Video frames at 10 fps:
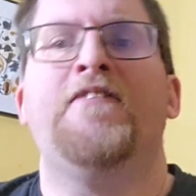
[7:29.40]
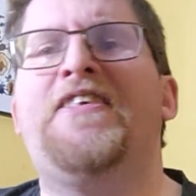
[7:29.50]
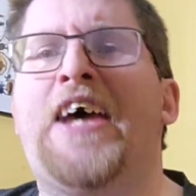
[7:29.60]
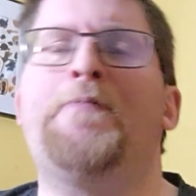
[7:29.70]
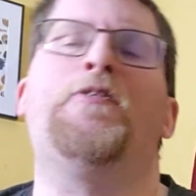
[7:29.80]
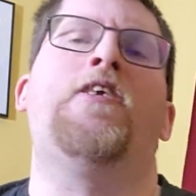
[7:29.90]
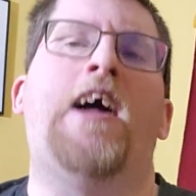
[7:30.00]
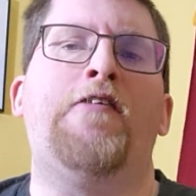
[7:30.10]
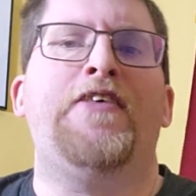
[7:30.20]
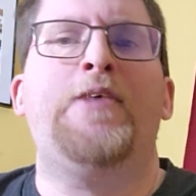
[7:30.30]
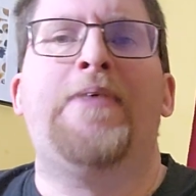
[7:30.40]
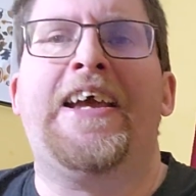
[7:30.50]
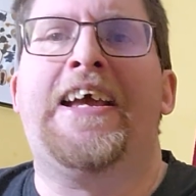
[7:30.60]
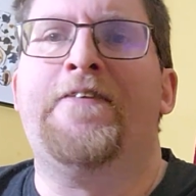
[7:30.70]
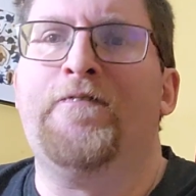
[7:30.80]
This happens a lot with
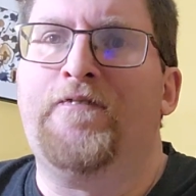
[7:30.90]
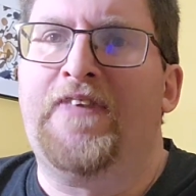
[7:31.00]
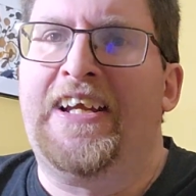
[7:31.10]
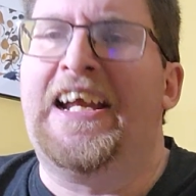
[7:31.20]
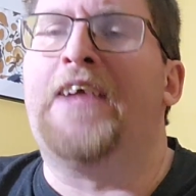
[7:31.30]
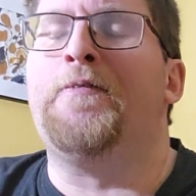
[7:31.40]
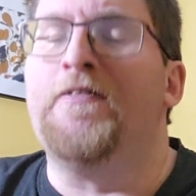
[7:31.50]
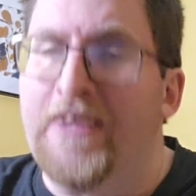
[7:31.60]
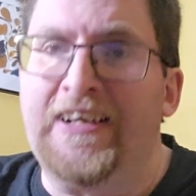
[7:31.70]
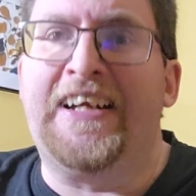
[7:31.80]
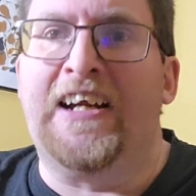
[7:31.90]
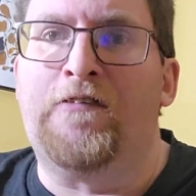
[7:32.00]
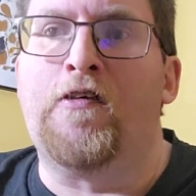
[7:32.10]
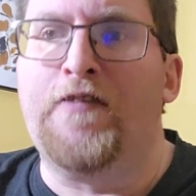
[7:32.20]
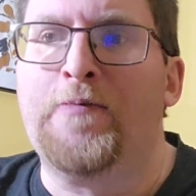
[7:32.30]
eBay, and you have to be very
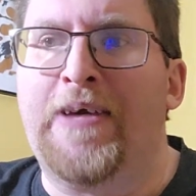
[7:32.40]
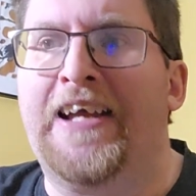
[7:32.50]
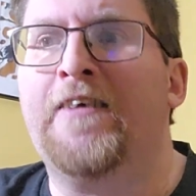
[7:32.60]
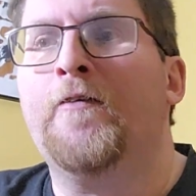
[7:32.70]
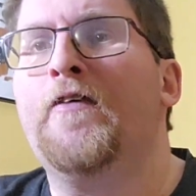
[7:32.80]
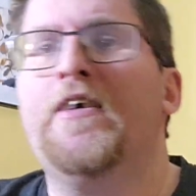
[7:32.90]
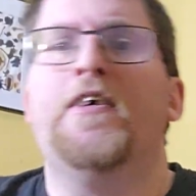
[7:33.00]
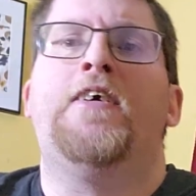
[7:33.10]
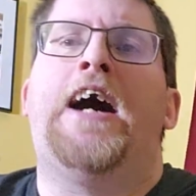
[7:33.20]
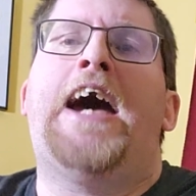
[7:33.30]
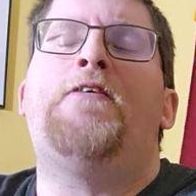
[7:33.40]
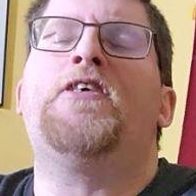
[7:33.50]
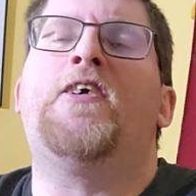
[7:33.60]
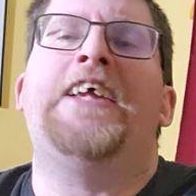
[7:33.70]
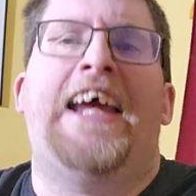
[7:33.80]
careful with eBay. I
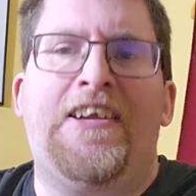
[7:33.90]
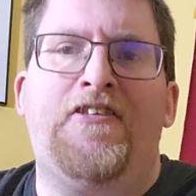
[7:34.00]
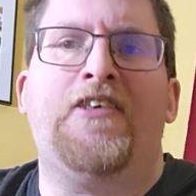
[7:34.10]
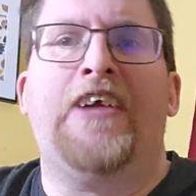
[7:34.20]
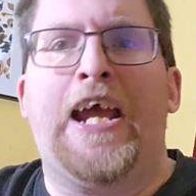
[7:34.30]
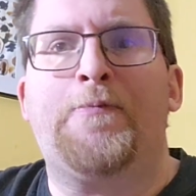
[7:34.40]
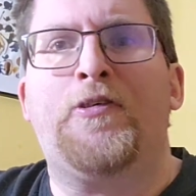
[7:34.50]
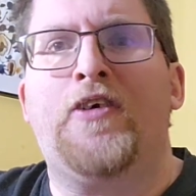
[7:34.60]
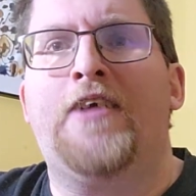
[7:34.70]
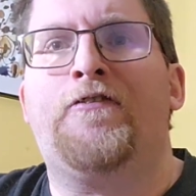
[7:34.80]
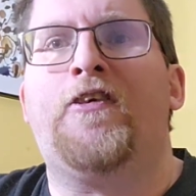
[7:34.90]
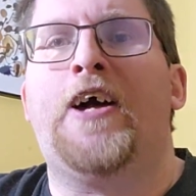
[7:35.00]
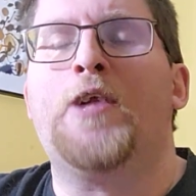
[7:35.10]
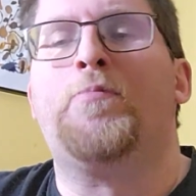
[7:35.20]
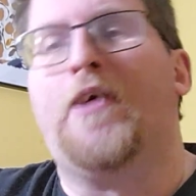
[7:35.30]
would go to Etsy or Amazon for a
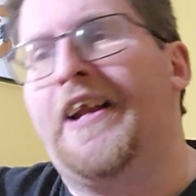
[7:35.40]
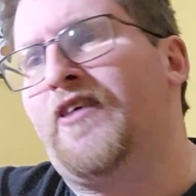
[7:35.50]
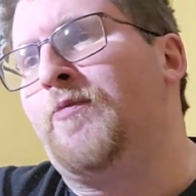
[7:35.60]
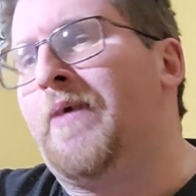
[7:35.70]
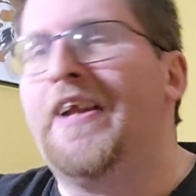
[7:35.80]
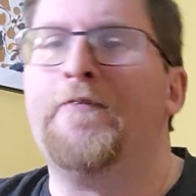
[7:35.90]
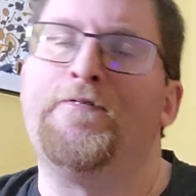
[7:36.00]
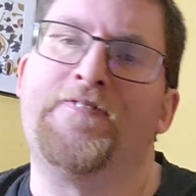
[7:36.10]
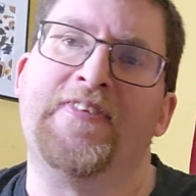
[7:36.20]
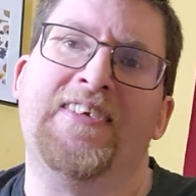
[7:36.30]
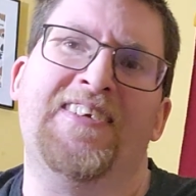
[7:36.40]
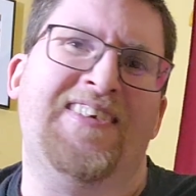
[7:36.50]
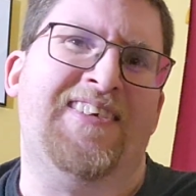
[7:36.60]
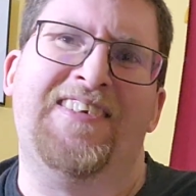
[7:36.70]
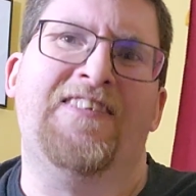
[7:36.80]
lot of products, but
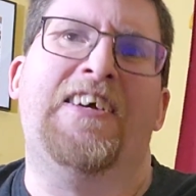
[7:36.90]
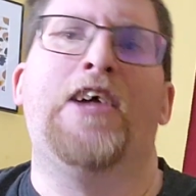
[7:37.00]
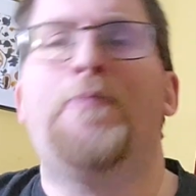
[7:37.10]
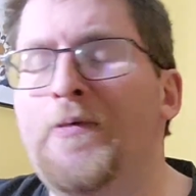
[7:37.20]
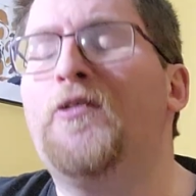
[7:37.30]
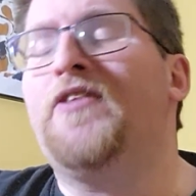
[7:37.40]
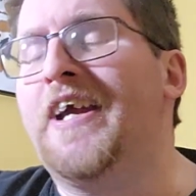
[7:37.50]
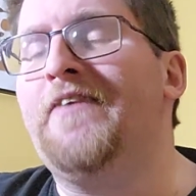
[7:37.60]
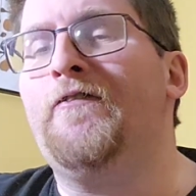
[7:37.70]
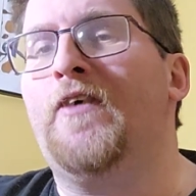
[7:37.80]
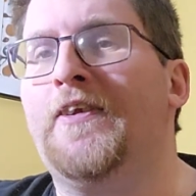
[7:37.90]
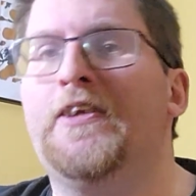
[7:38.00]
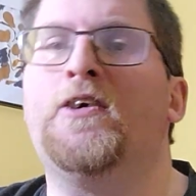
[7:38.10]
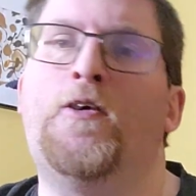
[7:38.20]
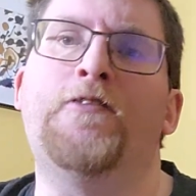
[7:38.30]
as people said
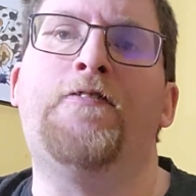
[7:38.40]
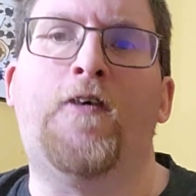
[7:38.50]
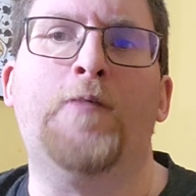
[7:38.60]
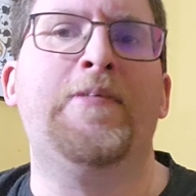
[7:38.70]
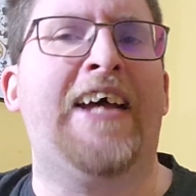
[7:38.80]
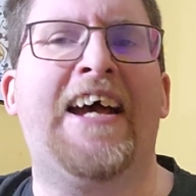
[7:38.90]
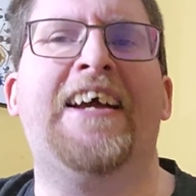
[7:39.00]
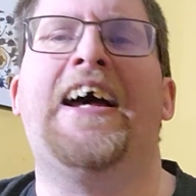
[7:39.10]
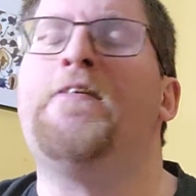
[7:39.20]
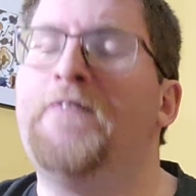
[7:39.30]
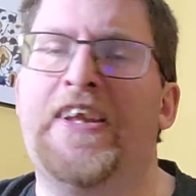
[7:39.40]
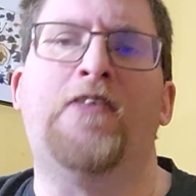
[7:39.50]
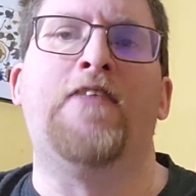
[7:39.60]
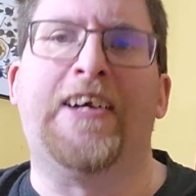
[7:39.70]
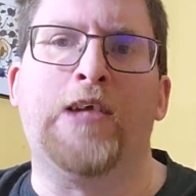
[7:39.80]
on the gold forum and they
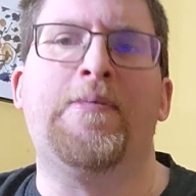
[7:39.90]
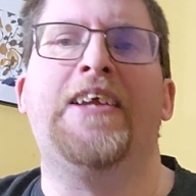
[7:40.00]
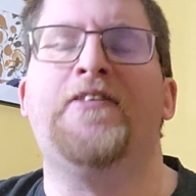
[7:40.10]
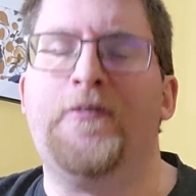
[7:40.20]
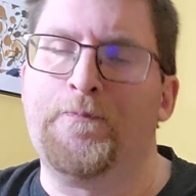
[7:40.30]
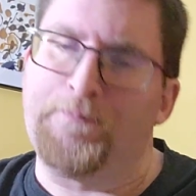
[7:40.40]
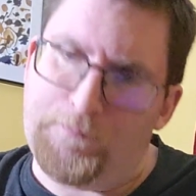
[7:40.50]
don't recommend